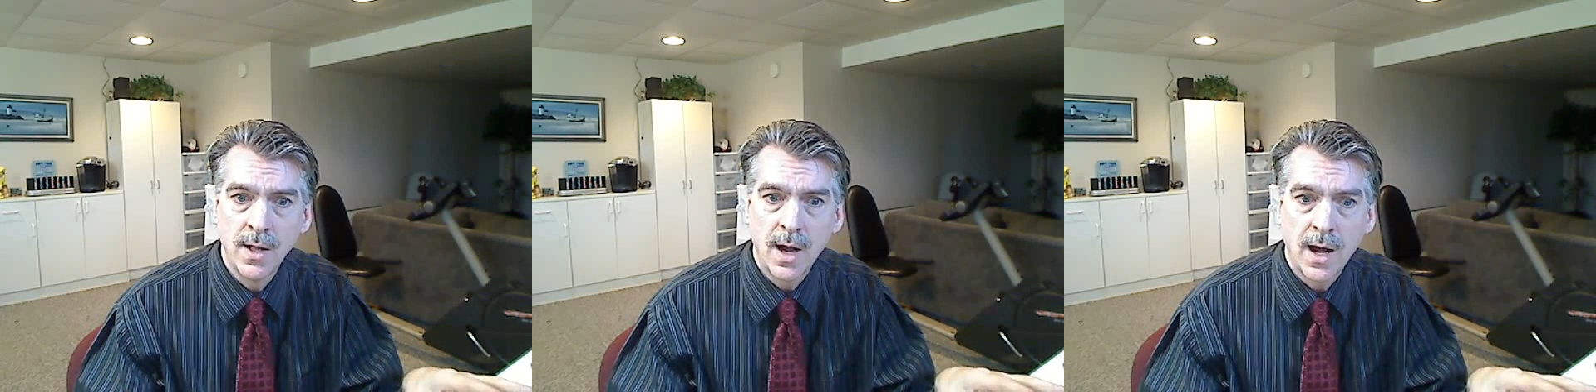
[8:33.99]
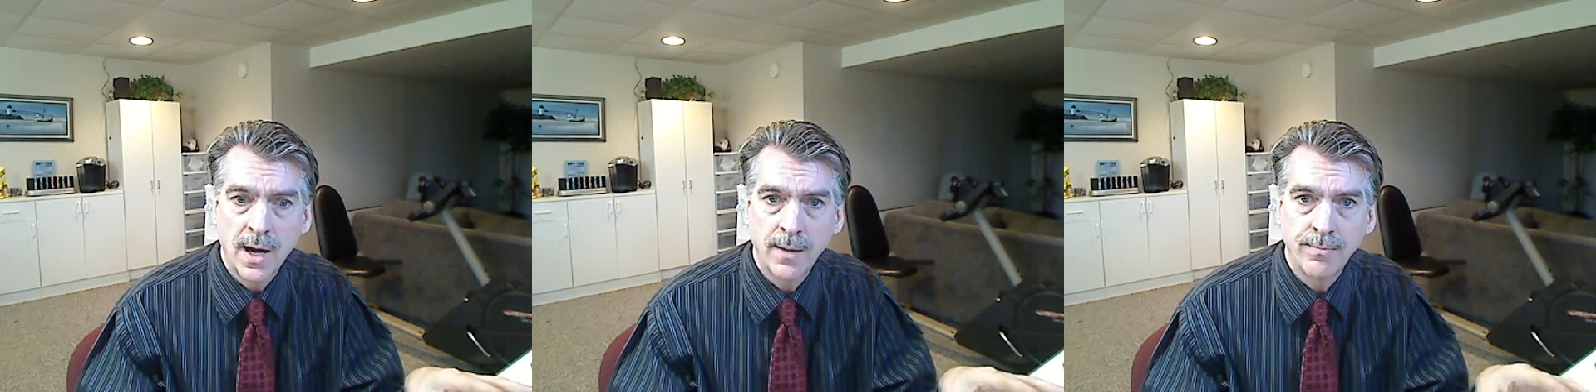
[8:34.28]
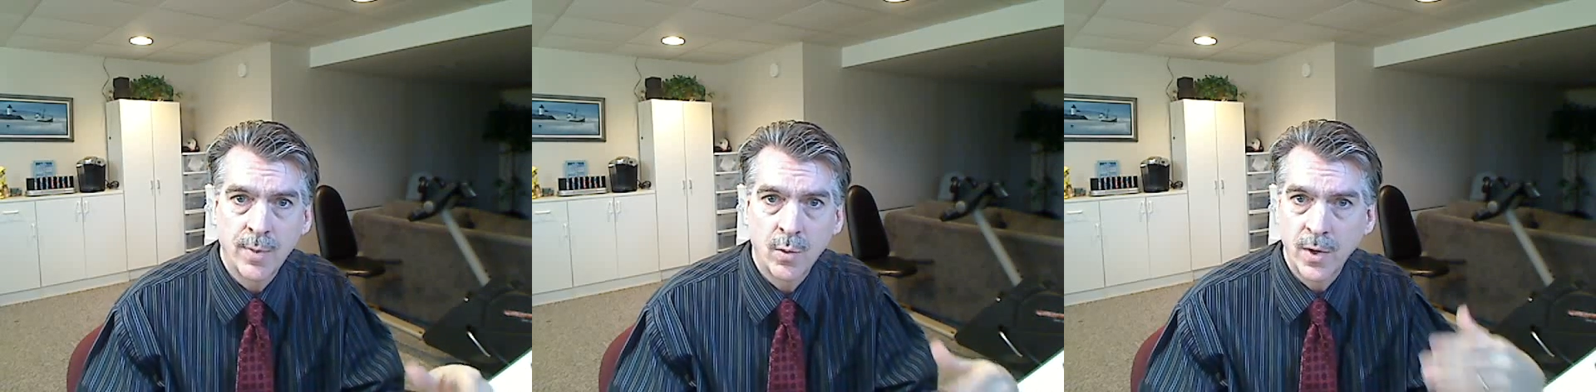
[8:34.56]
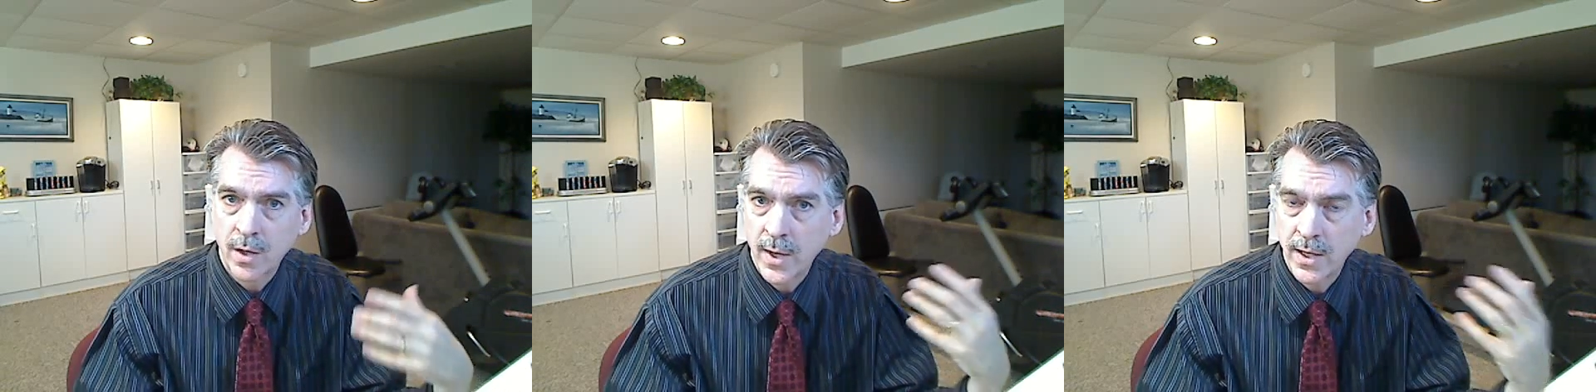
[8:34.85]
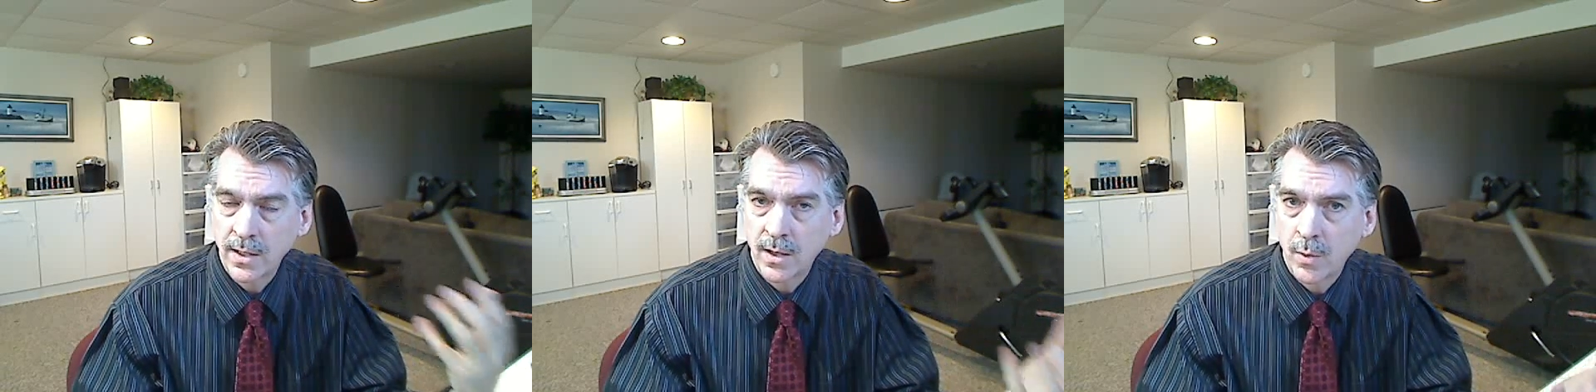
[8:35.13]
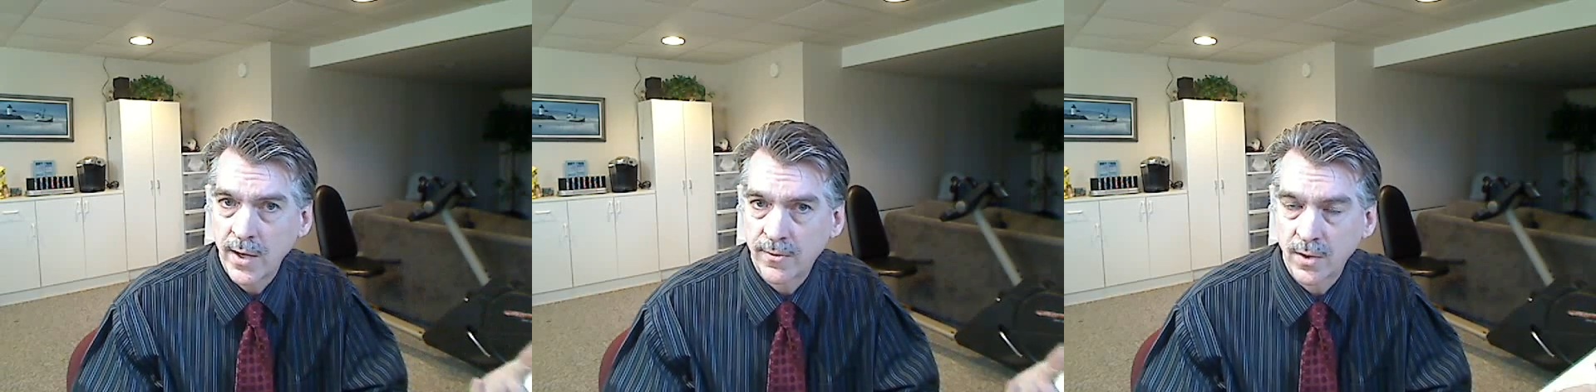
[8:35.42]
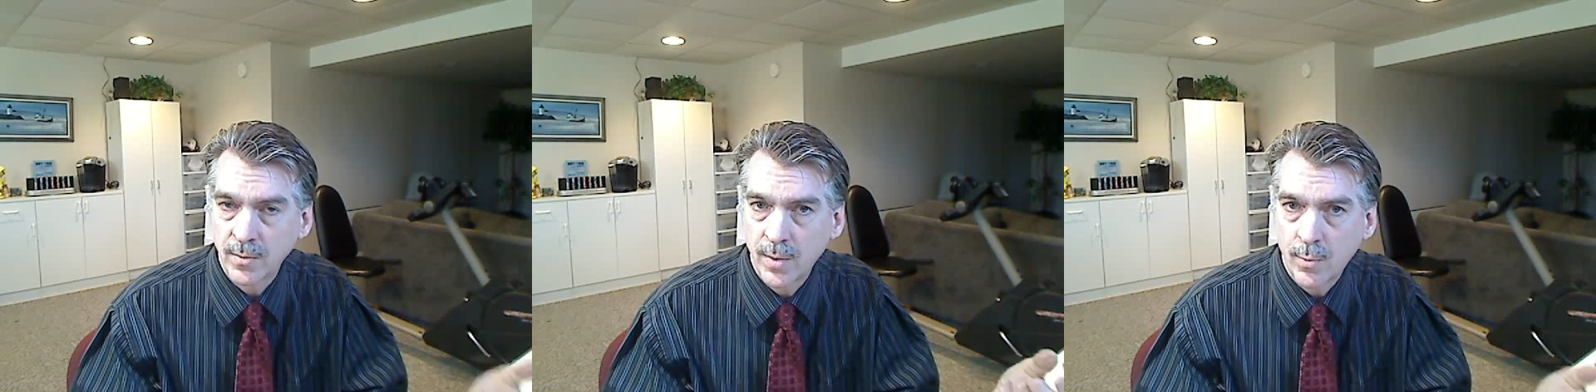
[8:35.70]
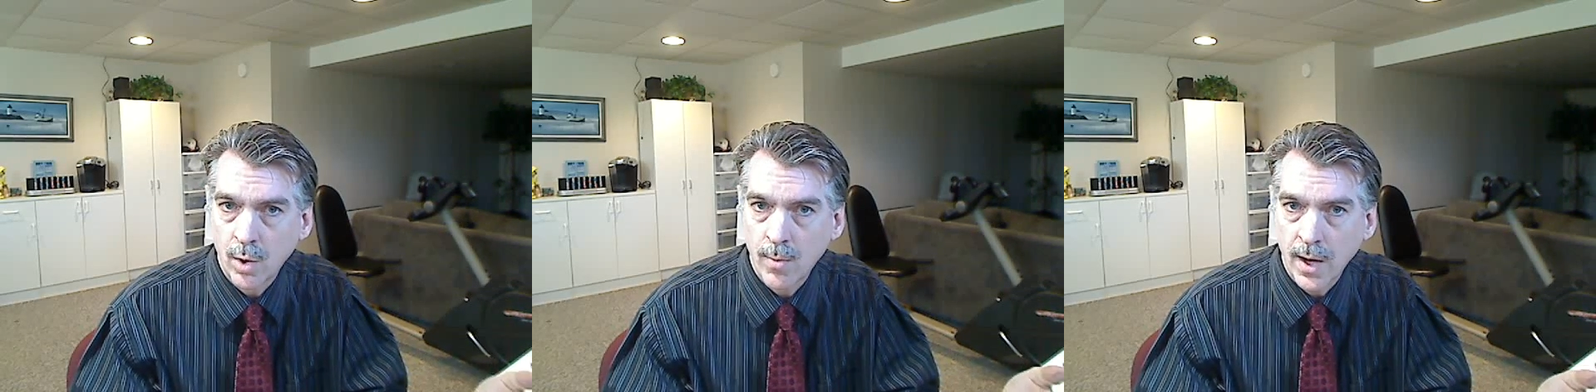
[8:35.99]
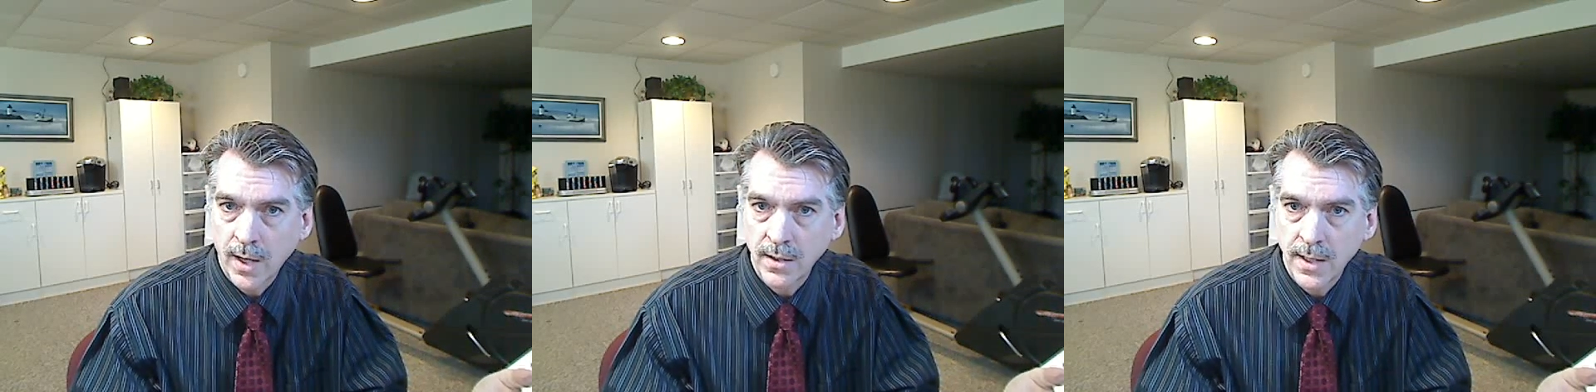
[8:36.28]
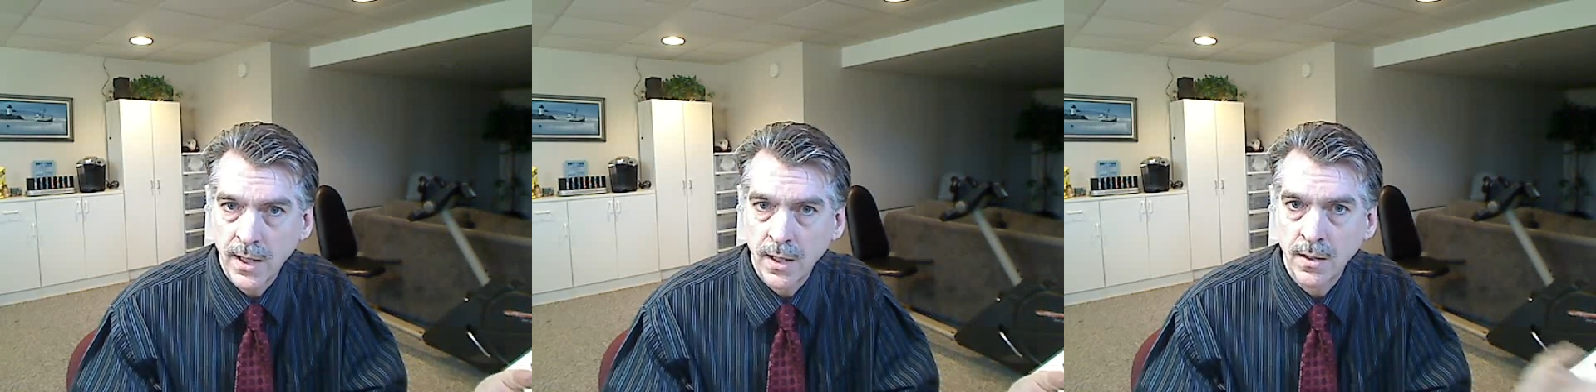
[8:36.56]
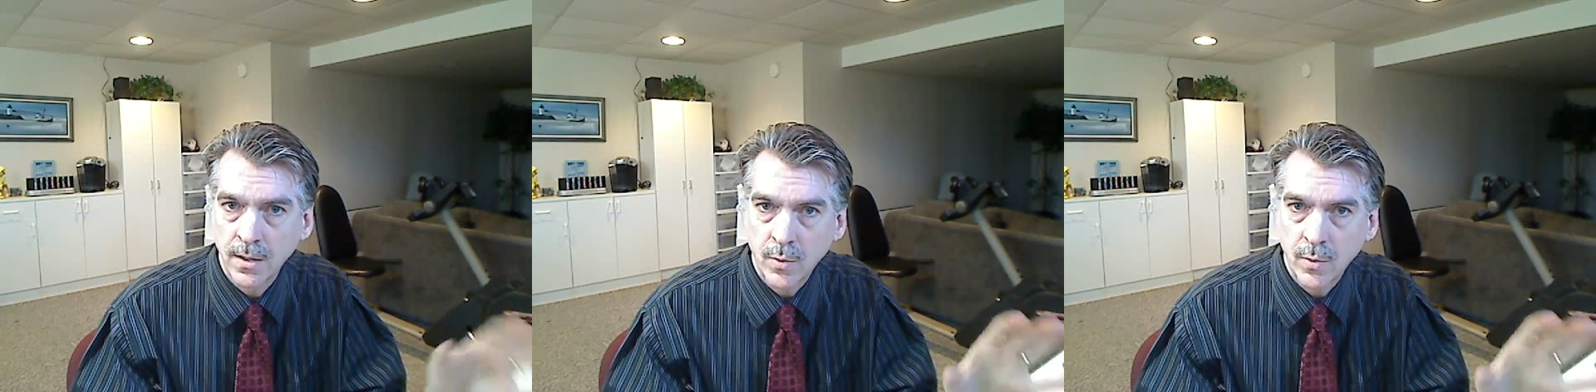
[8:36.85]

but we're going to wait for a little bit more market data,